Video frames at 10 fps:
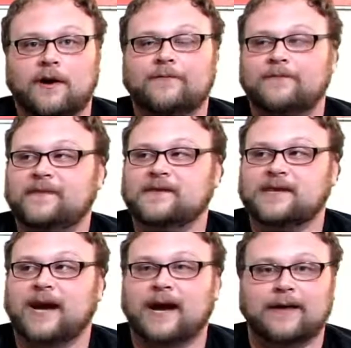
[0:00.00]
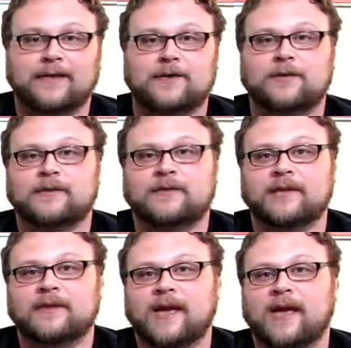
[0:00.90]
off of this guy that you can
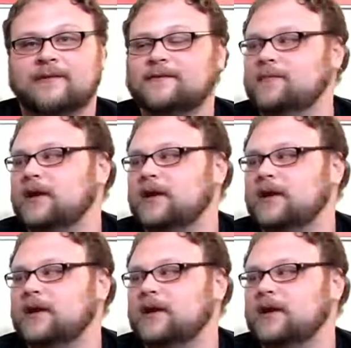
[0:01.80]
then cast.